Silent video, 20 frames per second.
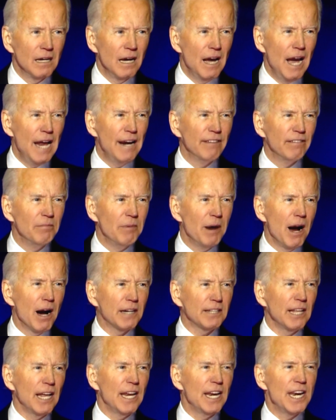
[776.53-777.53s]
ahead of
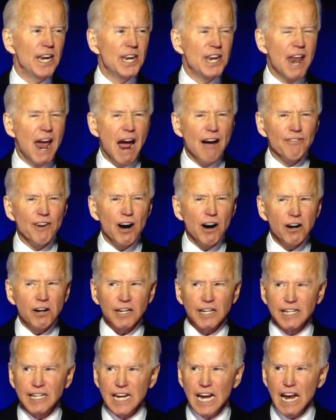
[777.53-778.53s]
America that
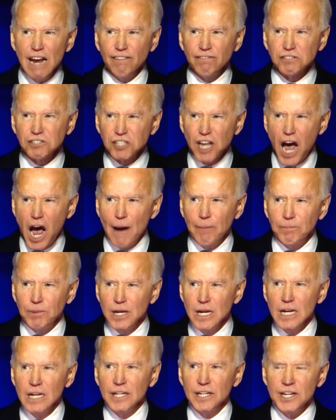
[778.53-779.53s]
never gives
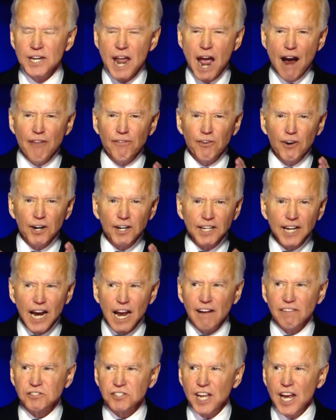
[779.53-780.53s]
up, never
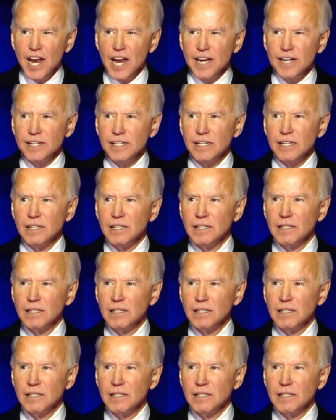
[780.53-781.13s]
gives in.